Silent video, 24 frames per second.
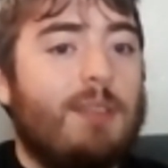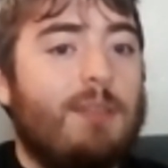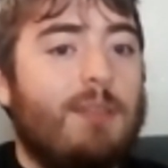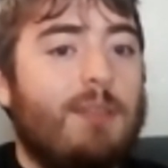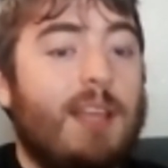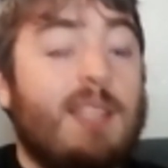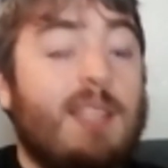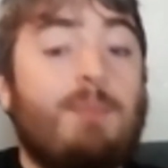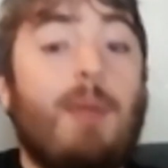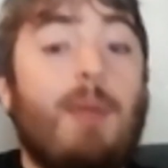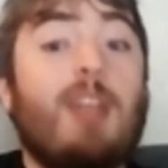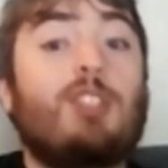
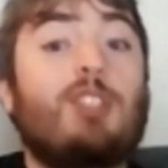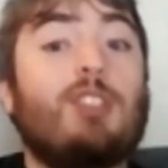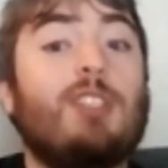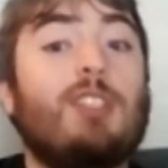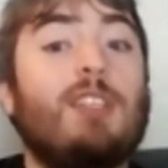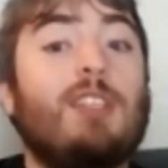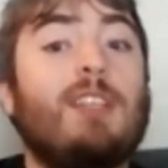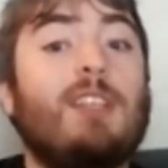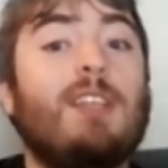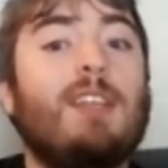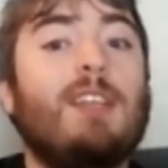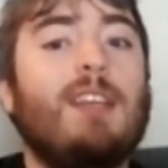
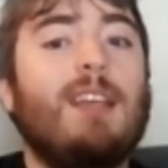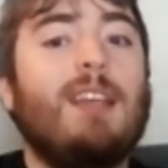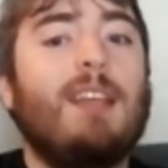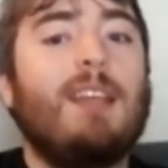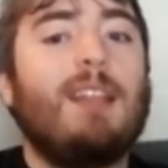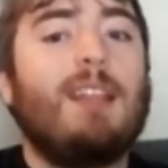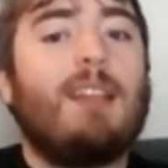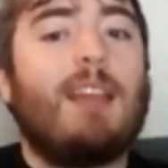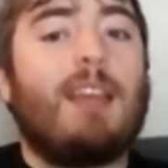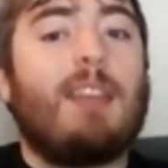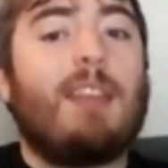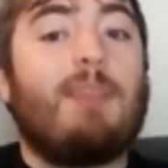Especially,
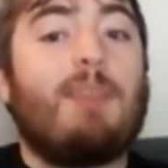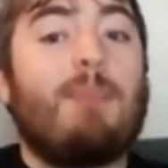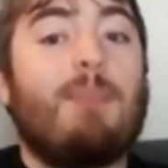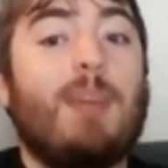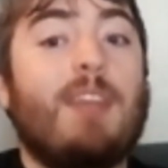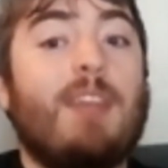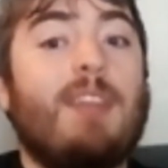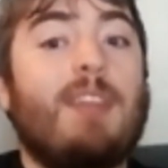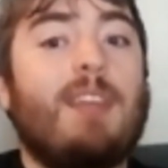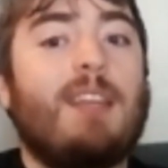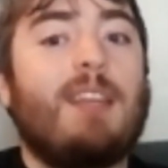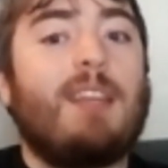like, the big
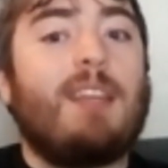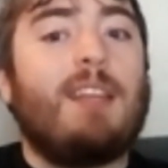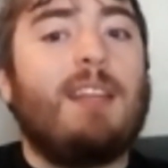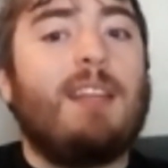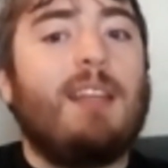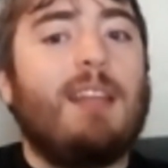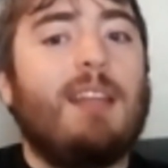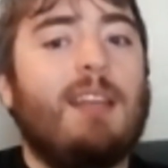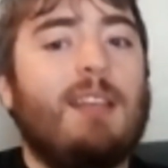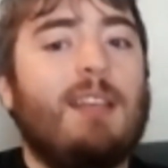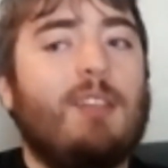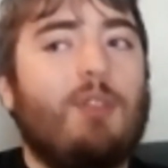thing
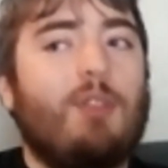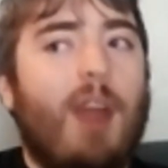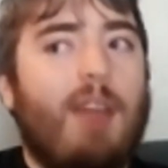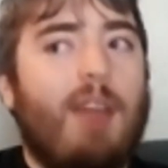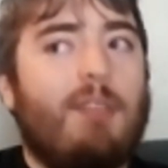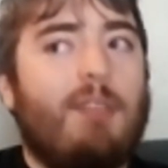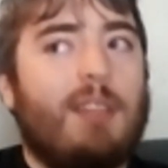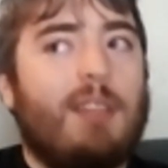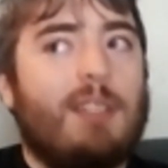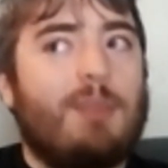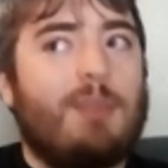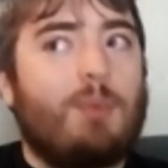in
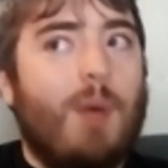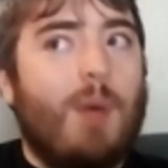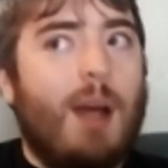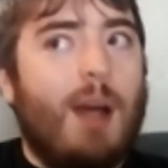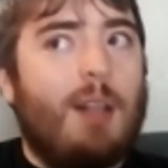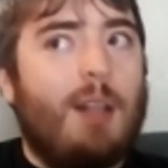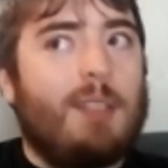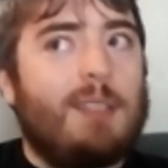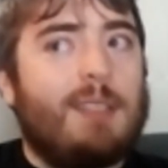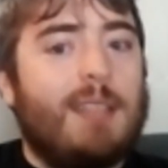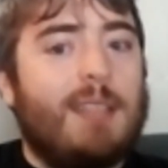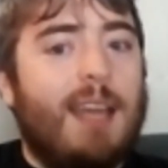driving as well
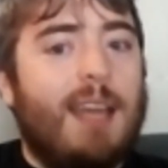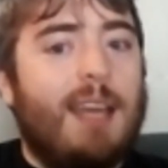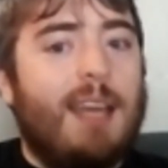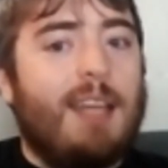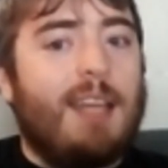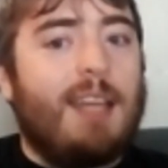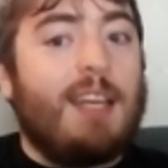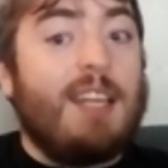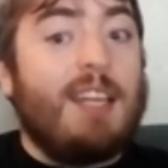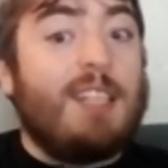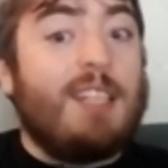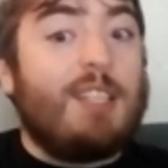is that it
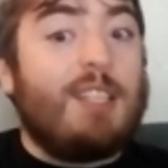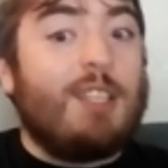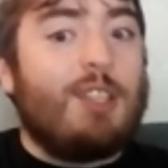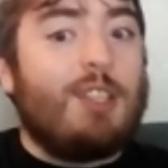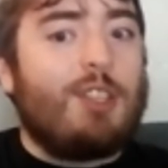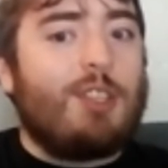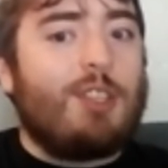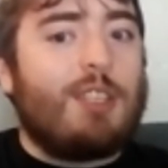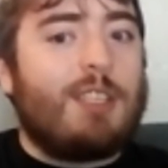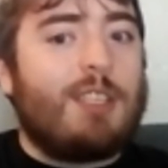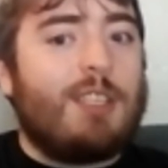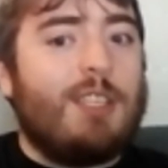isn't
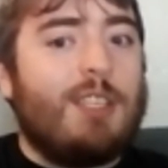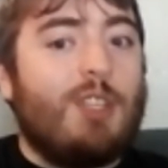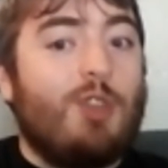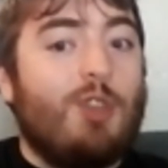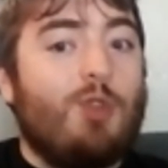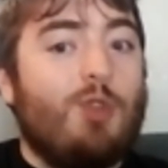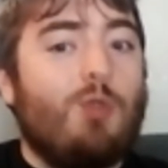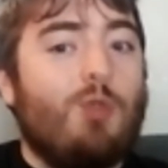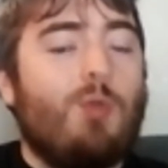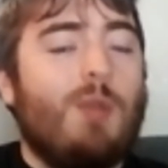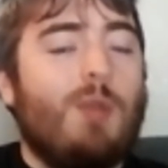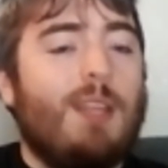just
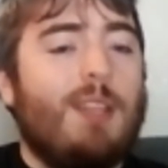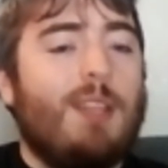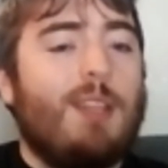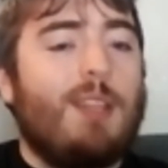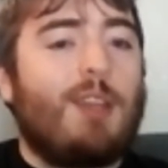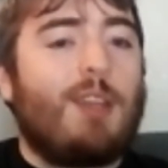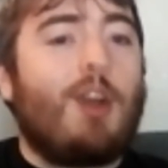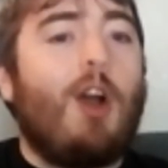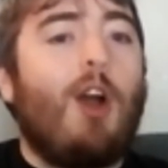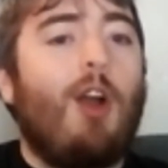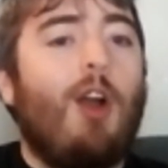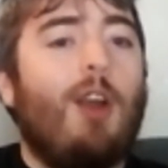you in the
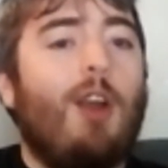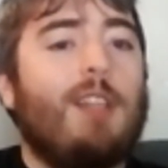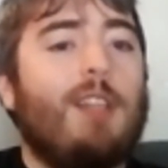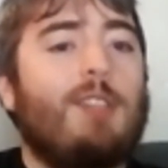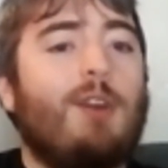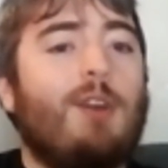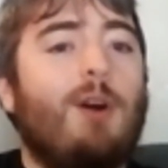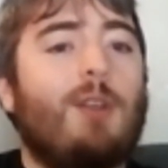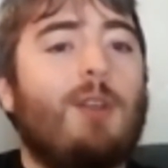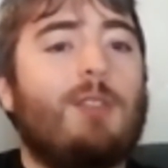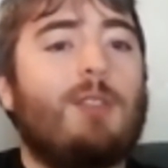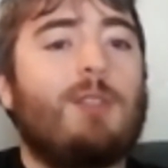car, it's
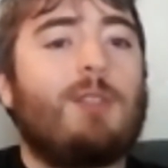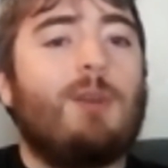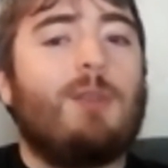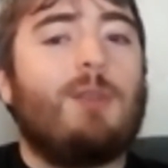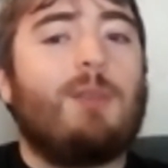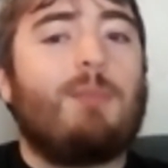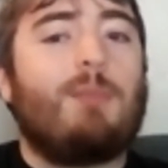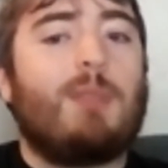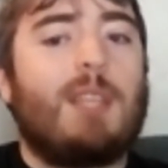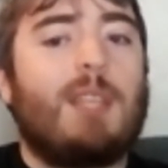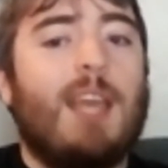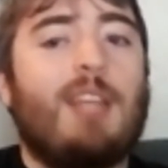also the
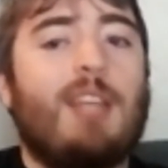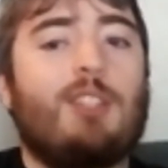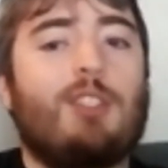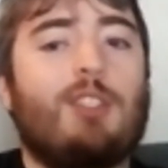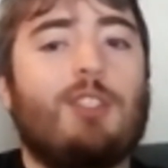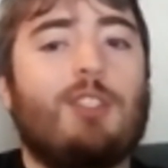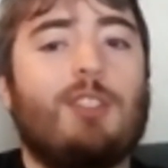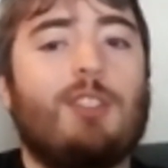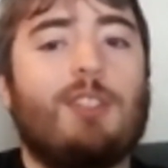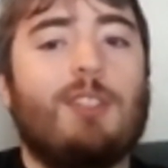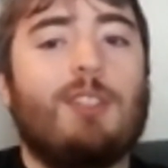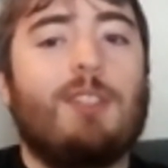
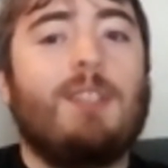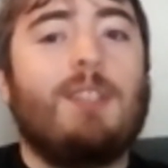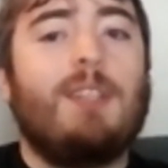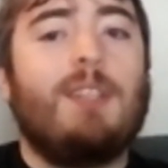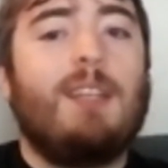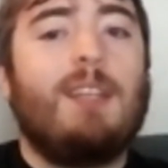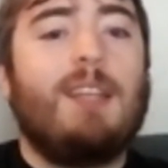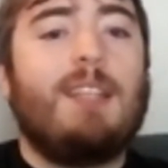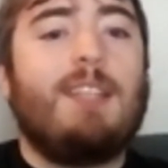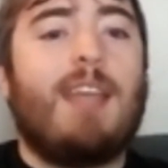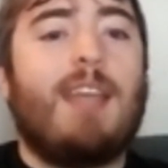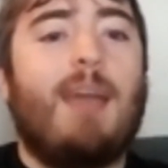potential
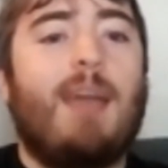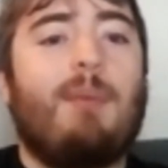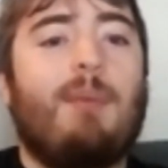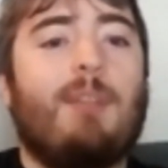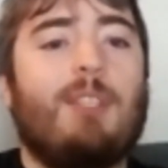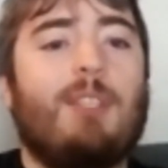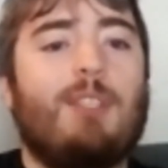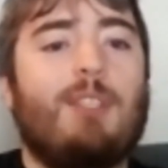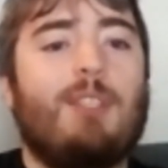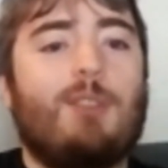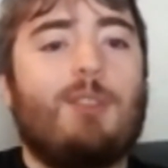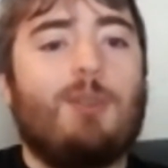
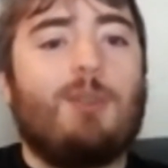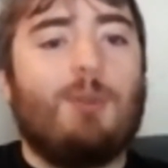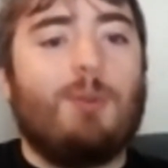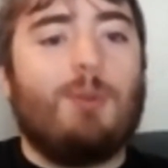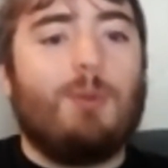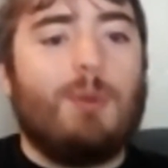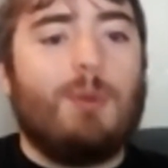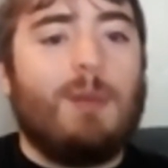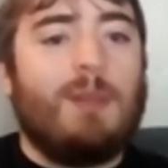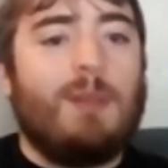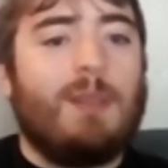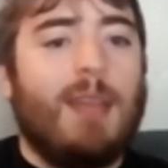damage to
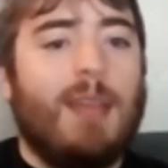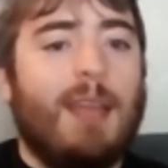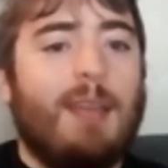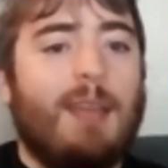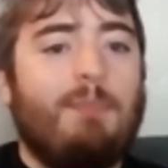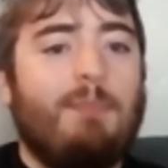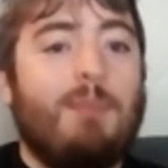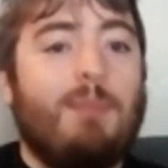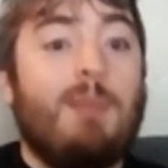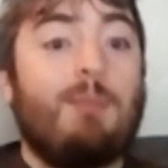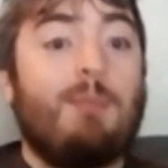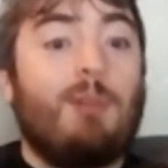like
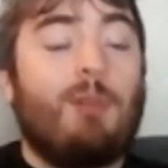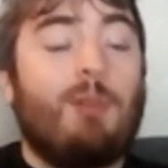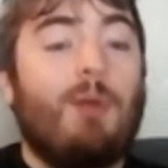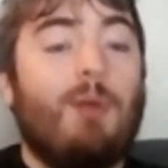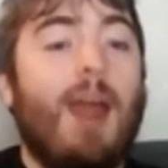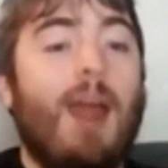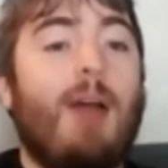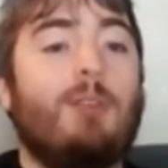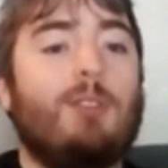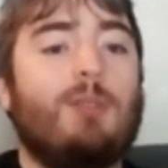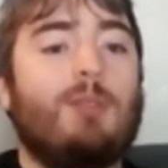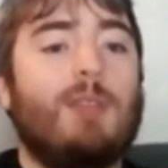people
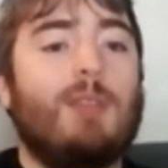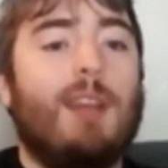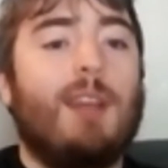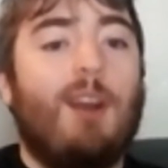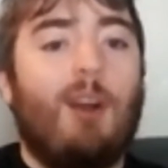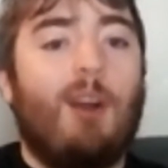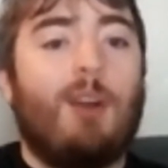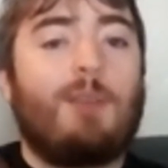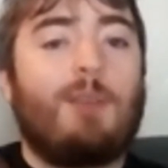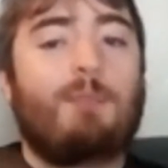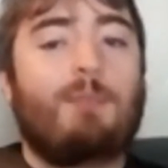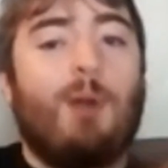around you that
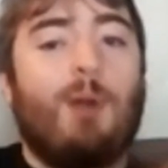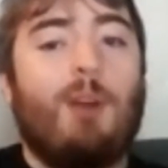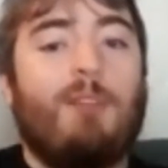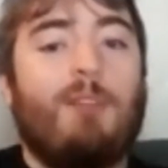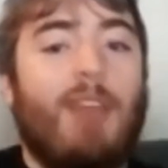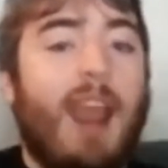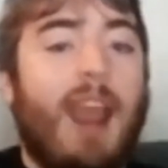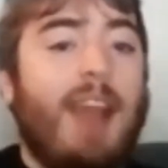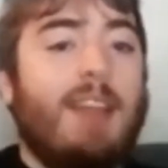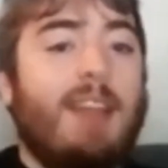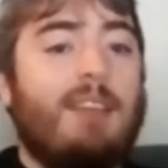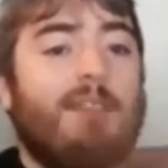aren't part of
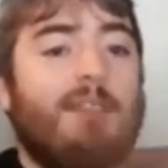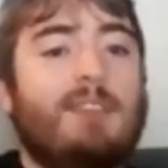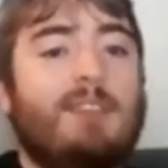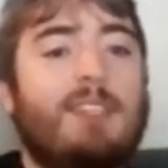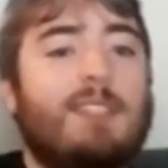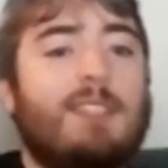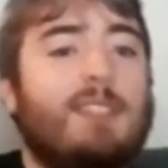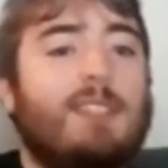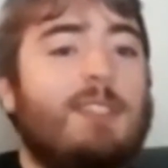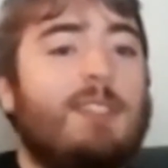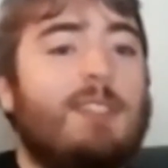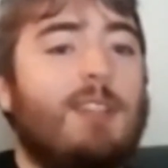any of these
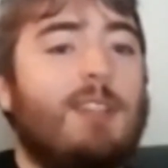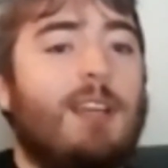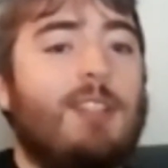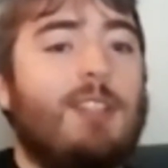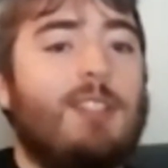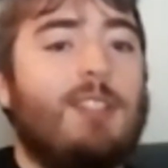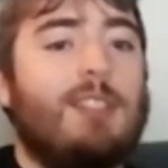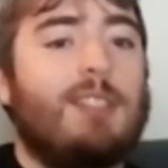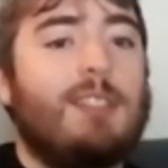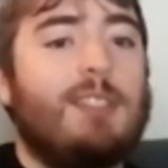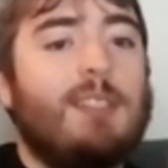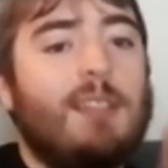
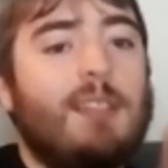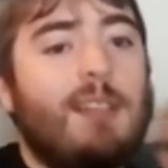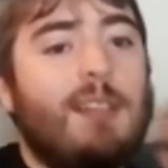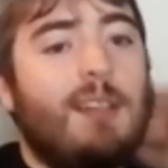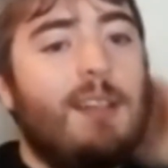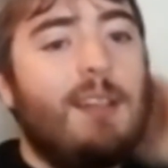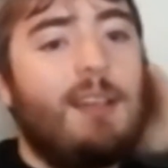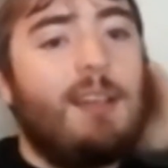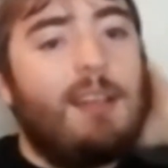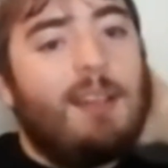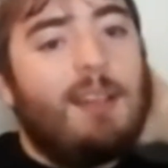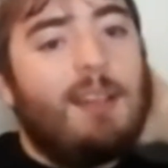discussions.
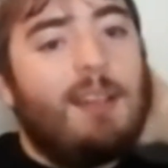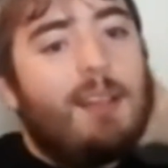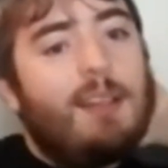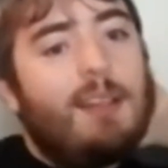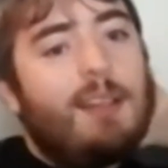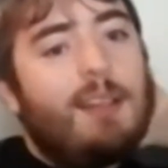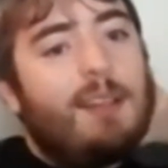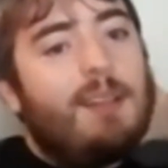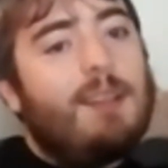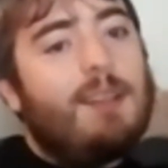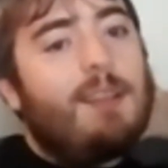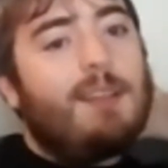
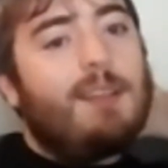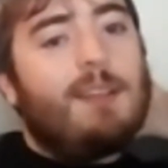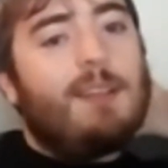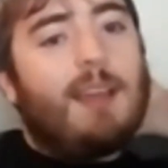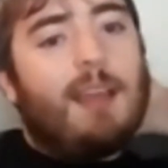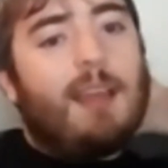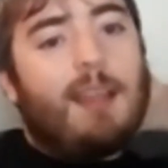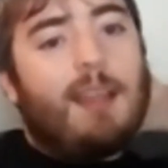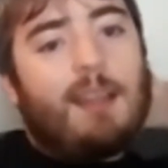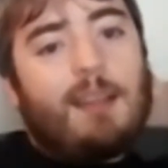Like,